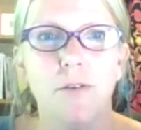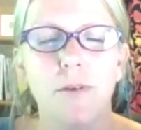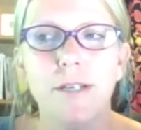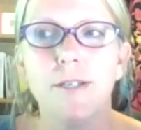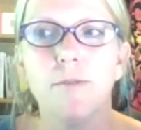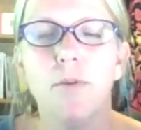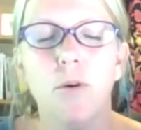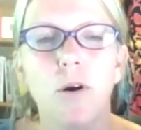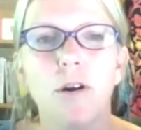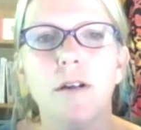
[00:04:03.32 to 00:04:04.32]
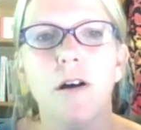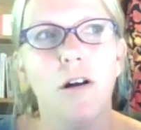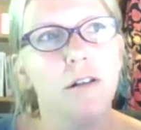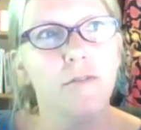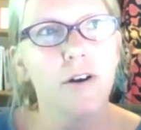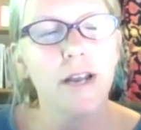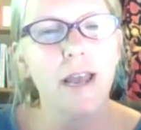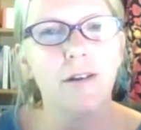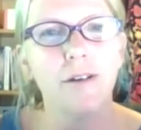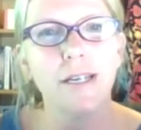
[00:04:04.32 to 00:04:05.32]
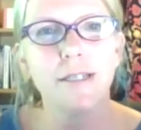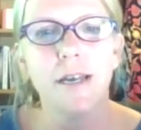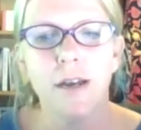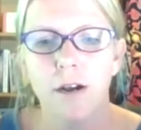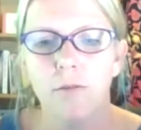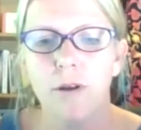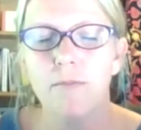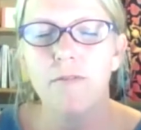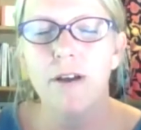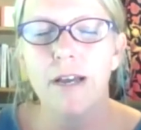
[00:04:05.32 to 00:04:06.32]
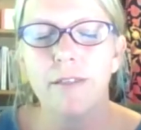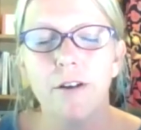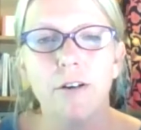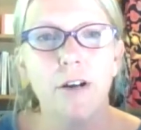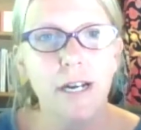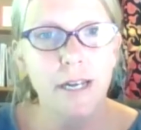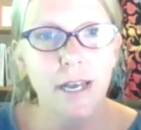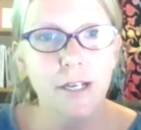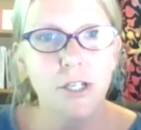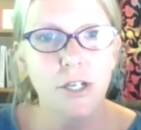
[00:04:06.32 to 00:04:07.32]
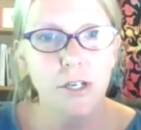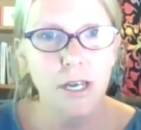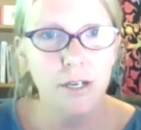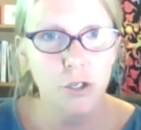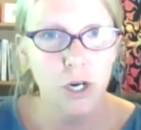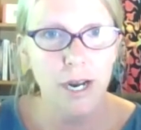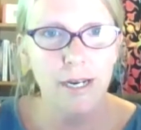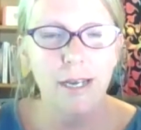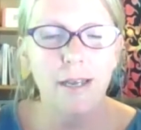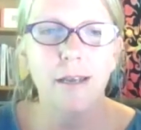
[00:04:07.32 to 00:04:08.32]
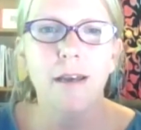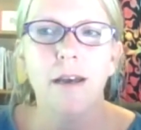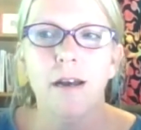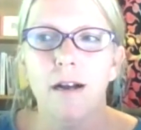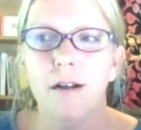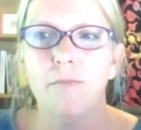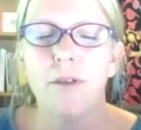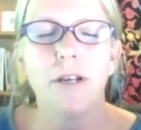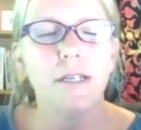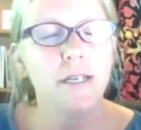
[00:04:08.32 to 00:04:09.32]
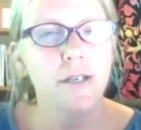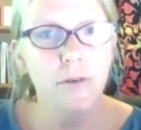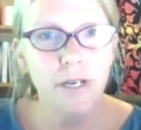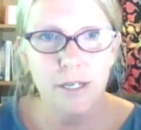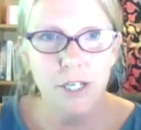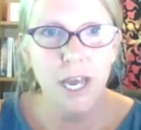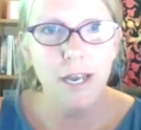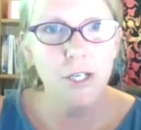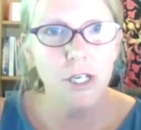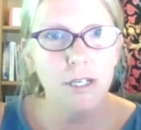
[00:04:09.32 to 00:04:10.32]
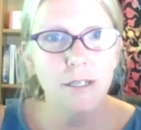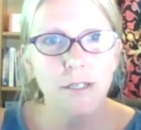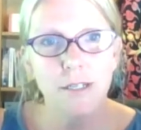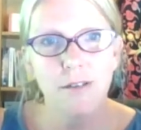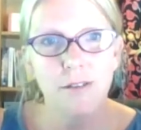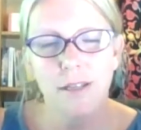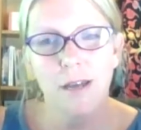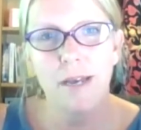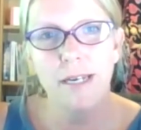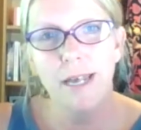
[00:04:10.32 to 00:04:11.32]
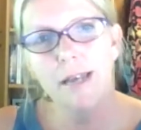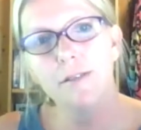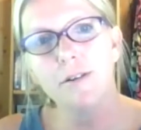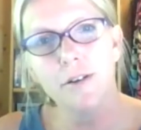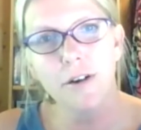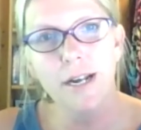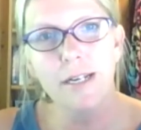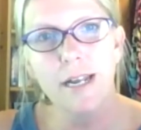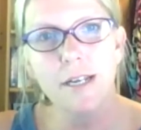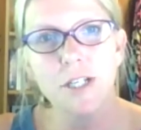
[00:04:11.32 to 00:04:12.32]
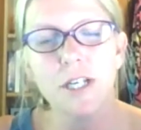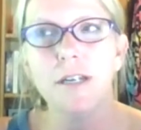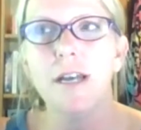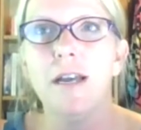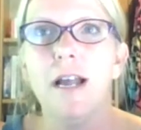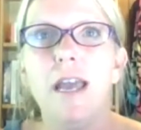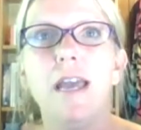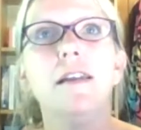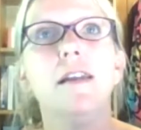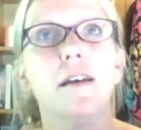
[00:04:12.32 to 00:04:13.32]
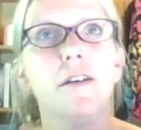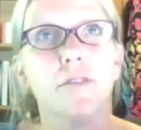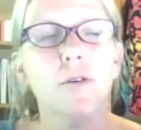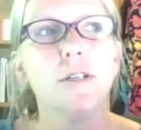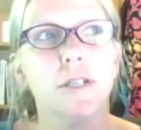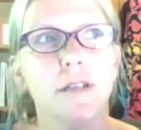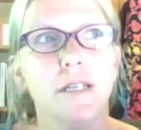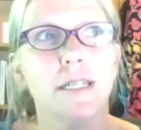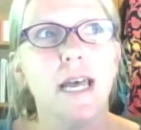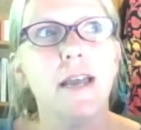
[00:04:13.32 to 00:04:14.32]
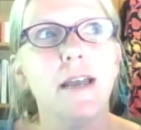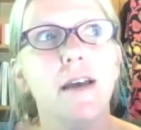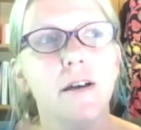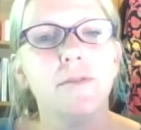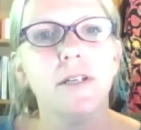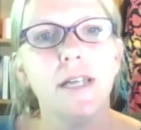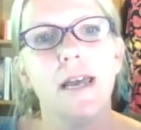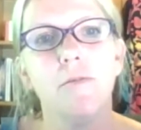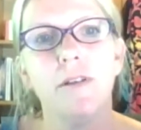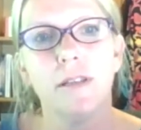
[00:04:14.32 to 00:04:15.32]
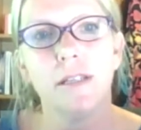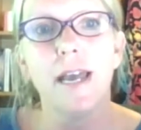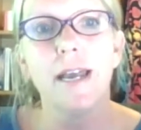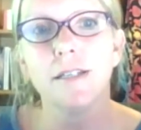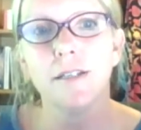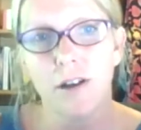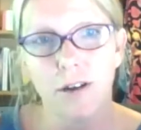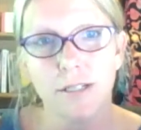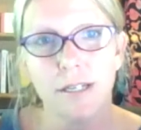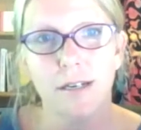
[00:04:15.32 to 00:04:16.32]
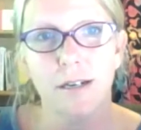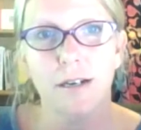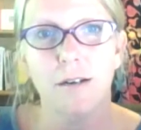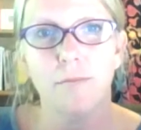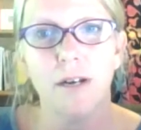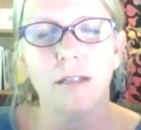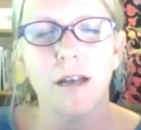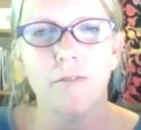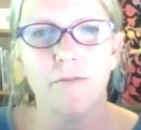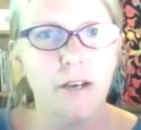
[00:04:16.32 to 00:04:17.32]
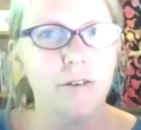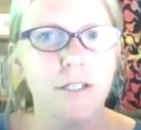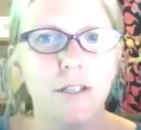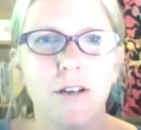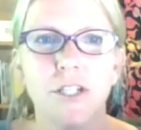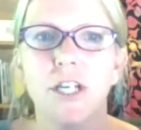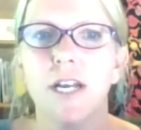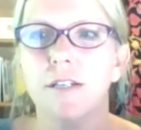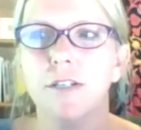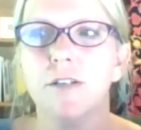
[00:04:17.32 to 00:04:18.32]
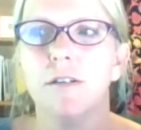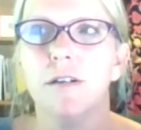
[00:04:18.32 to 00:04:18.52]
we support all of our counties. We provide their accreditation and training, their continuing education so that they maintain their accreditation. And of course, so they stay up to date with the latest laws. A lot of veterans laws change